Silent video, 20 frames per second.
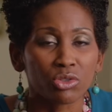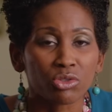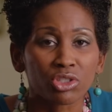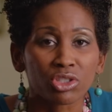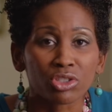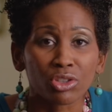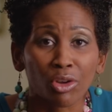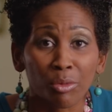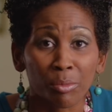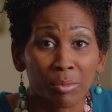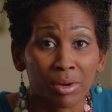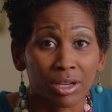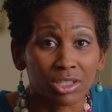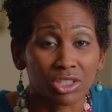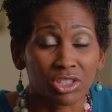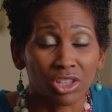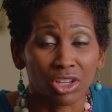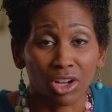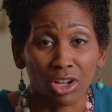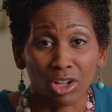you so
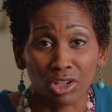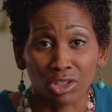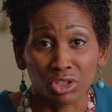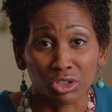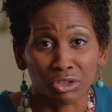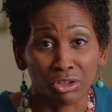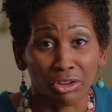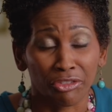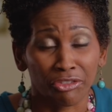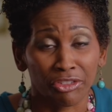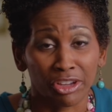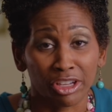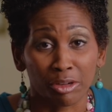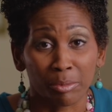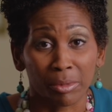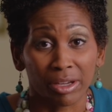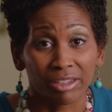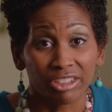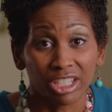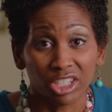much, the Culture of
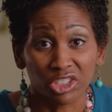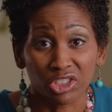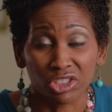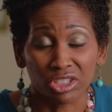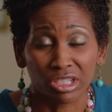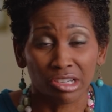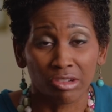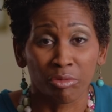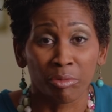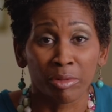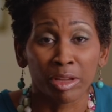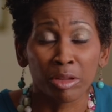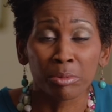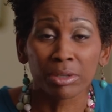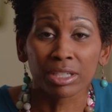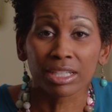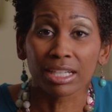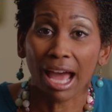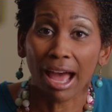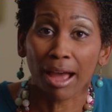Freedom Initiative. We
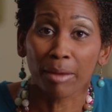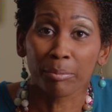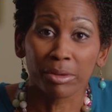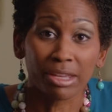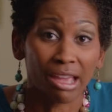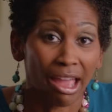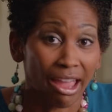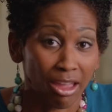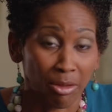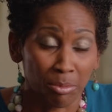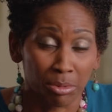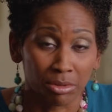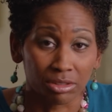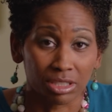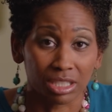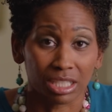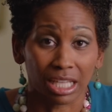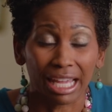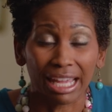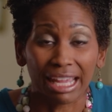would not be
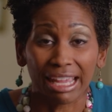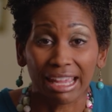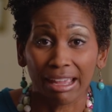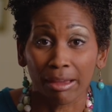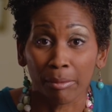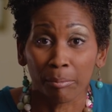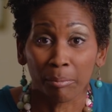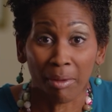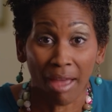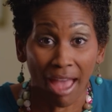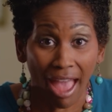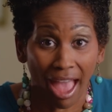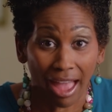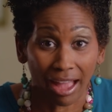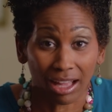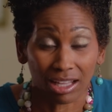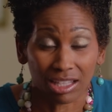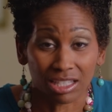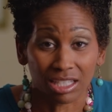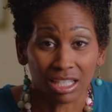able to
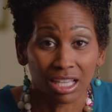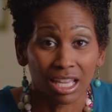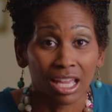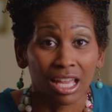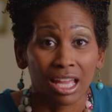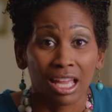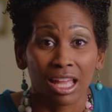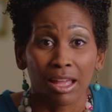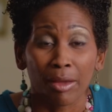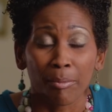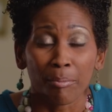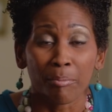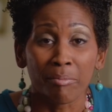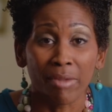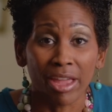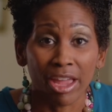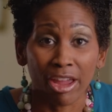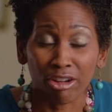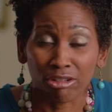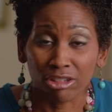impact
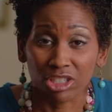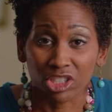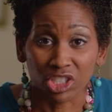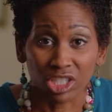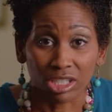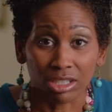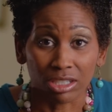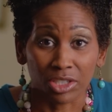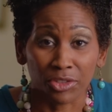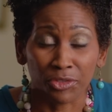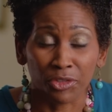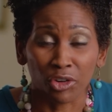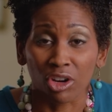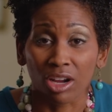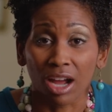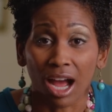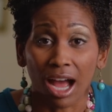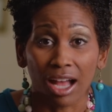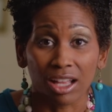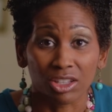marriages for
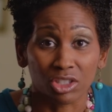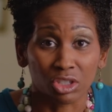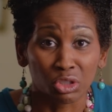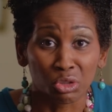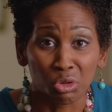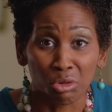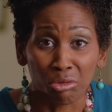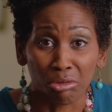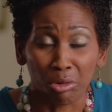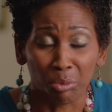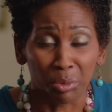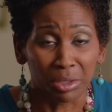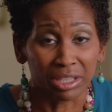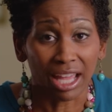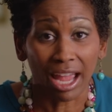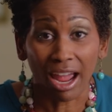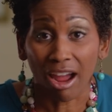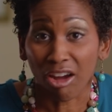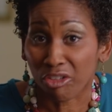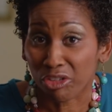God's glory
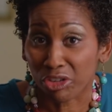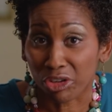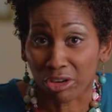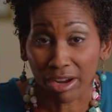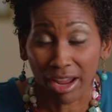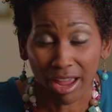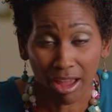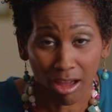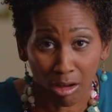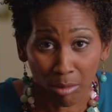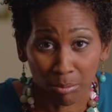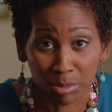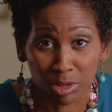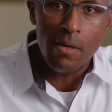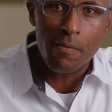without your help.